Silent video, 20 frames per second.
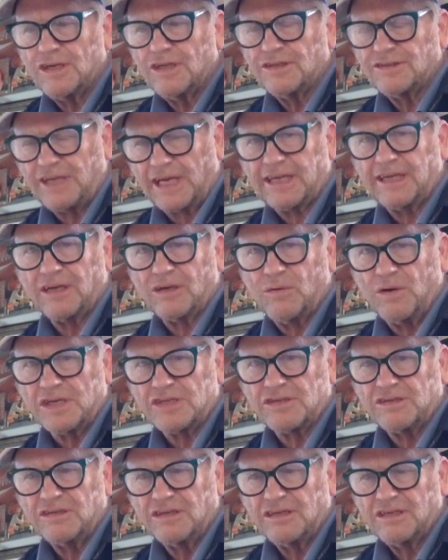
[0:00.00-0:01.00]
Second
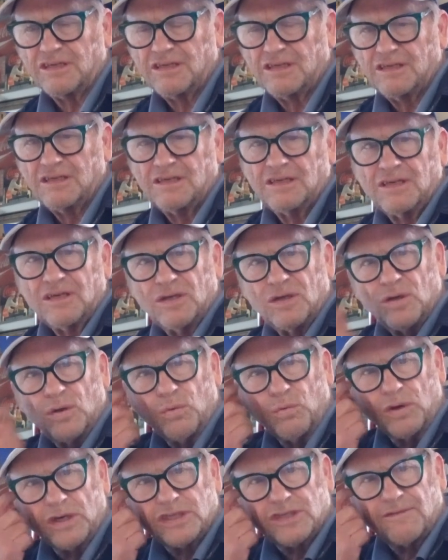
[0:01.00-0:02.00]
question,
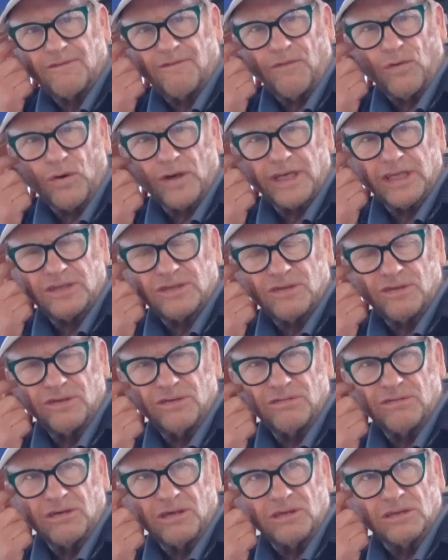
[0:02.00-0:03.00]
which
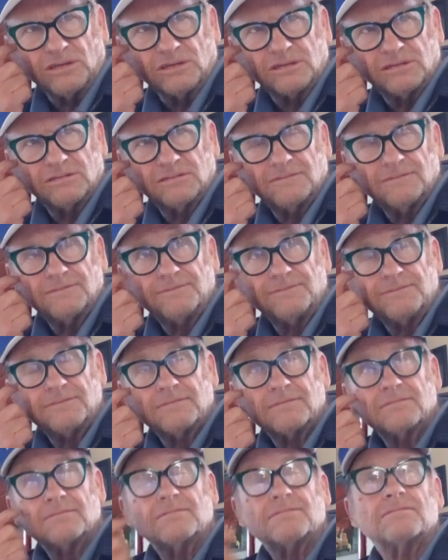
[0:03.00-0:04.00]
42-year-old
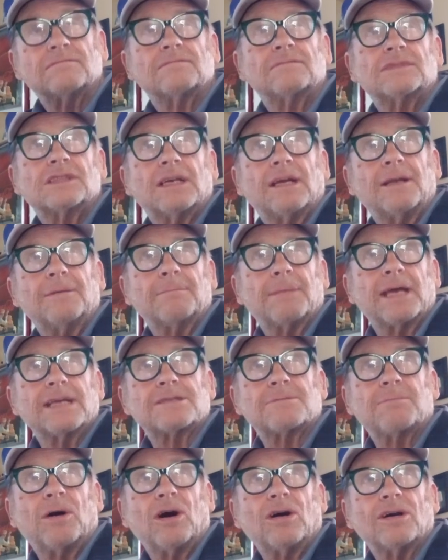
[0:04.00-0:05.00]
in
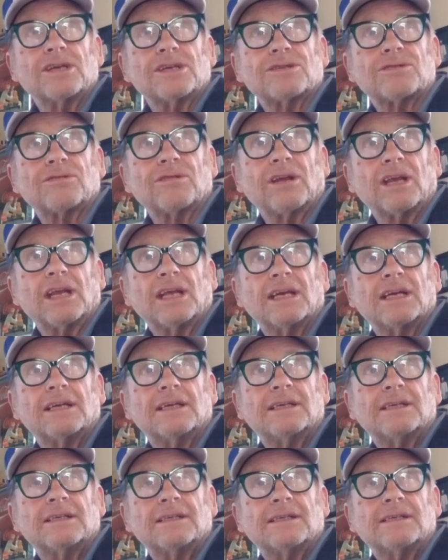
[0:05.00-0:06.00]
baseball history
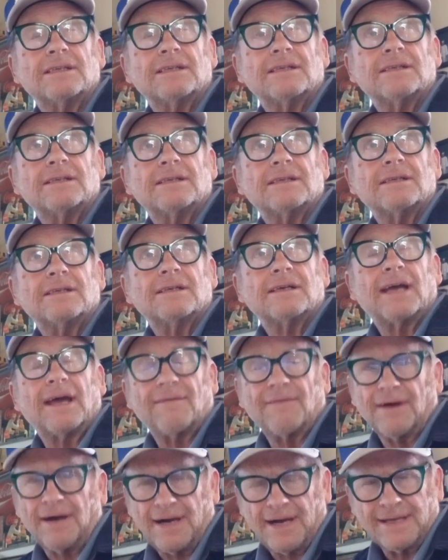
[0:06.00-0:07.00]

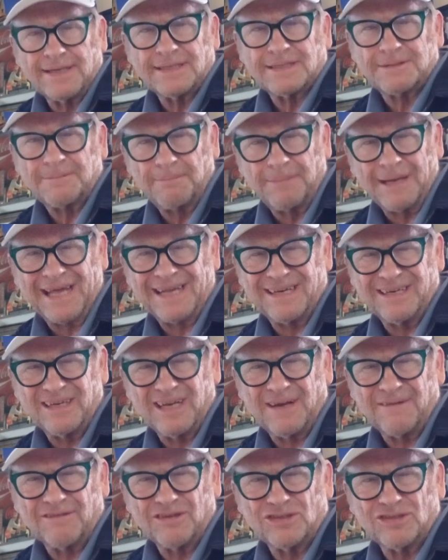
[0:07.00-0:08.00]
had the highest batting
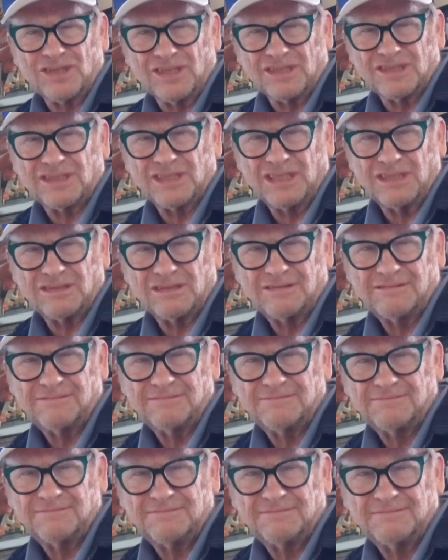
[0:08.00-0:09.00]
average in a season?
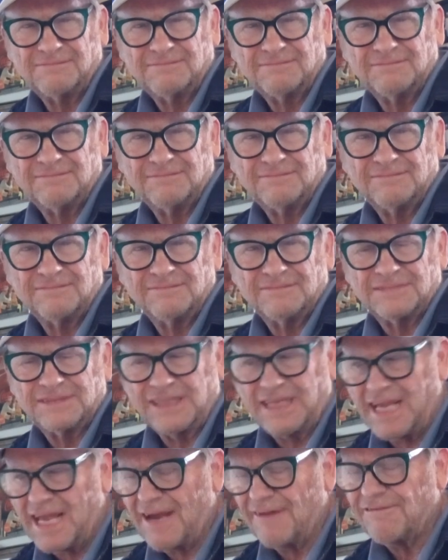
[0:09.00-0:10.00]

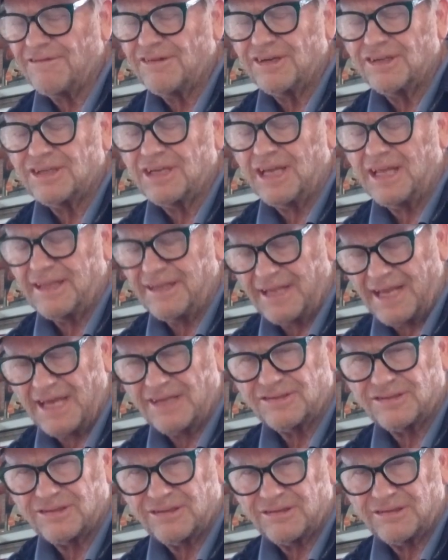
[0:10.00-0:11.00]
The
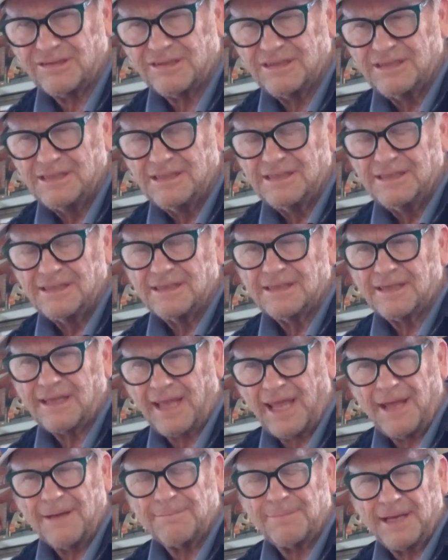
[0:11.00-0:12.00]
answer,
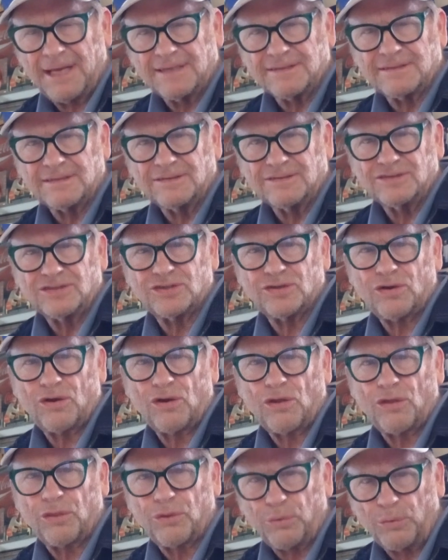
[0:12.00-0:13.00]
Cap Anson's
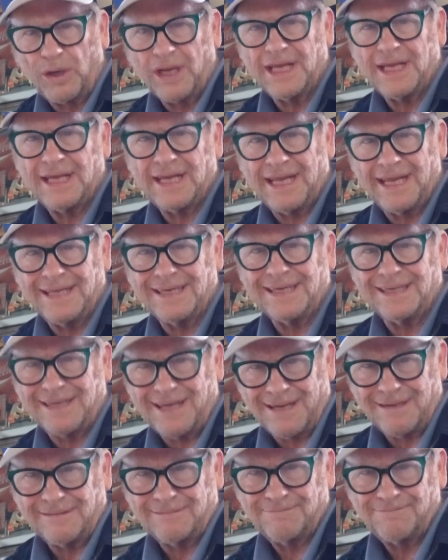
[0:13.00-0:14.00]

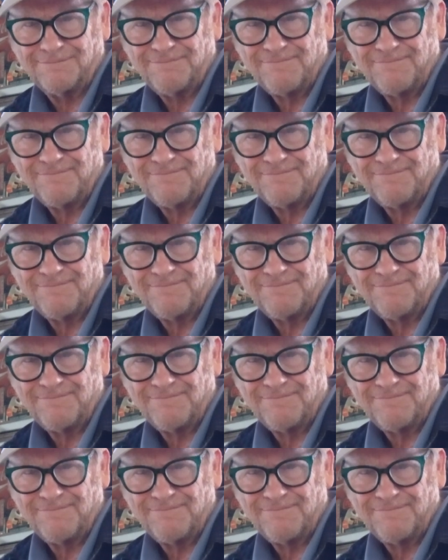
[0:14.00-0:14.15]
388.